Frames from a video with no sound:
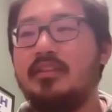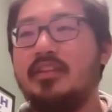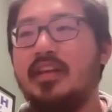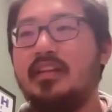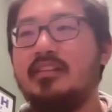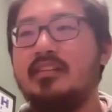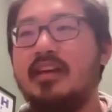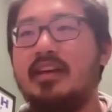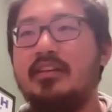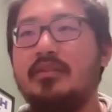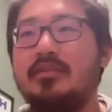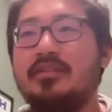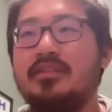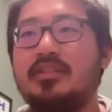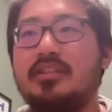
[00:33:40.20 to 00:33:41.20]
the chance that
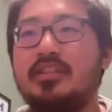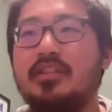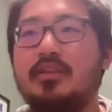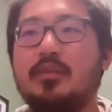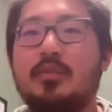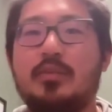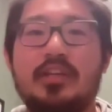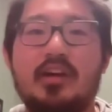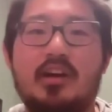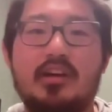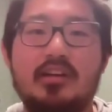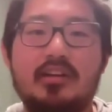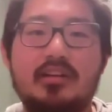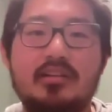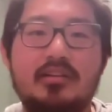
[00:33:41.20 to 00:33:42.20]
you see
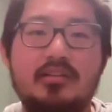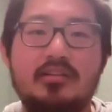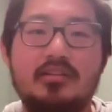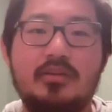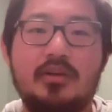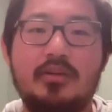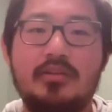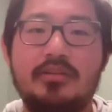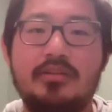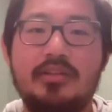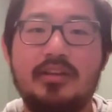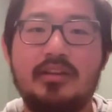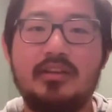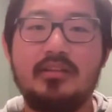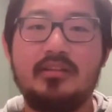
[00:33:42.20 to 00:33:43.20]
Rihanna do all the
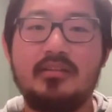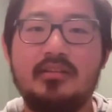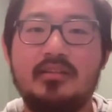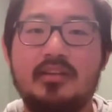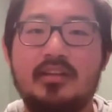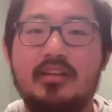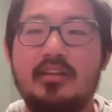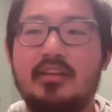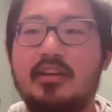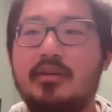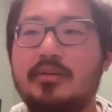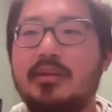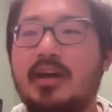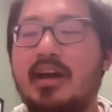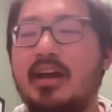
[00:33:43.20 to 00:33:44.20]
things and like
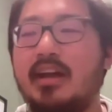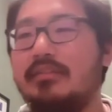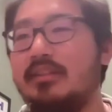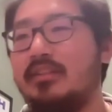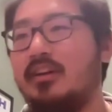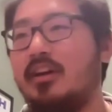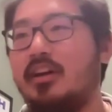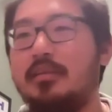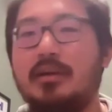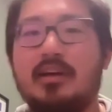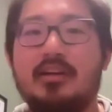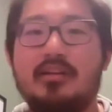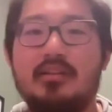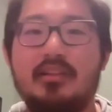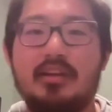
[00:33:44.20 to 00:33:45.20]
go live and talk
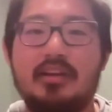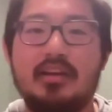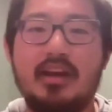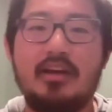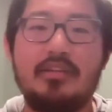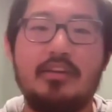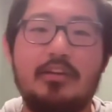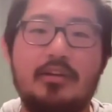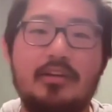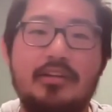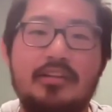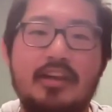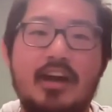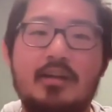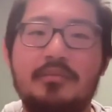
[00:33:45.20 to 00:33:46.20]
about like how they
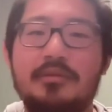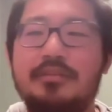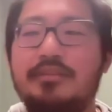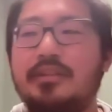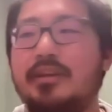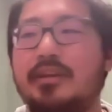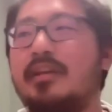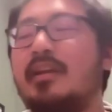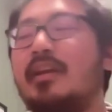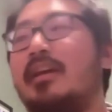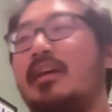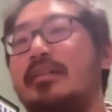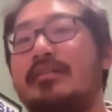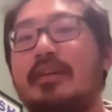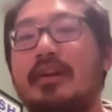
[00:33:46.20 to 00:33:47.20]
created the album and everything,
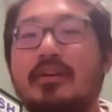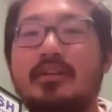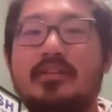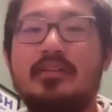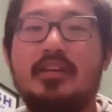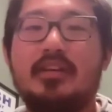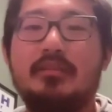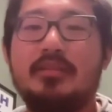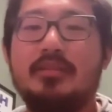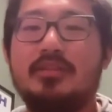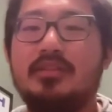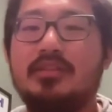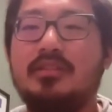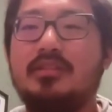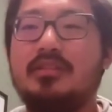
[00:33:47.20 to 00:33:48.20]
very slim. So
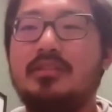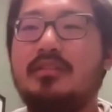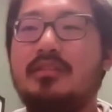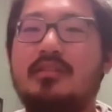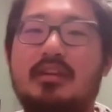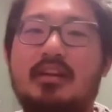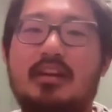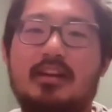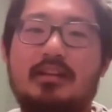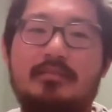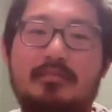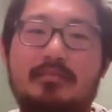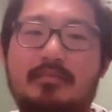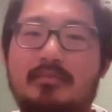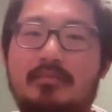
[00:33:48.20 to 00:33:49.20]
she's kind of
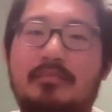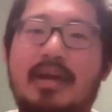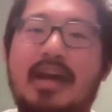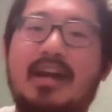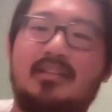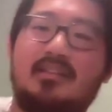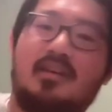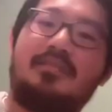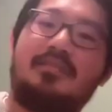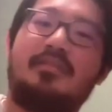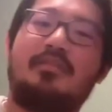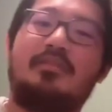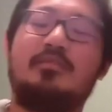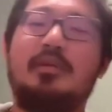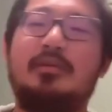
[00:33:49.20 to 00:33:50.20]
backed off a
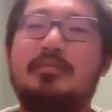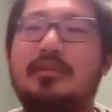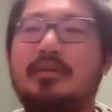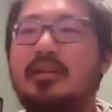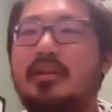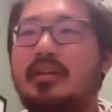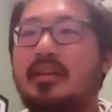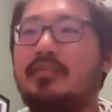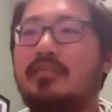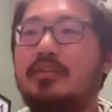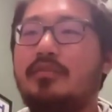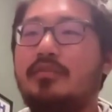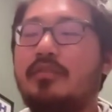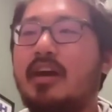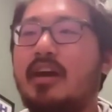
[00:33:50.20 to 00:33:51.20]
little bit. But like, if
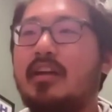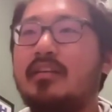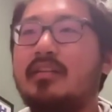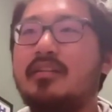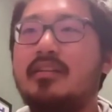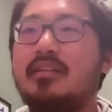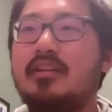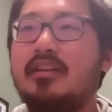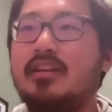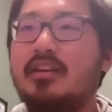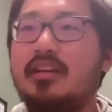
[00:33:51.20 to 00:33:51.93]
you find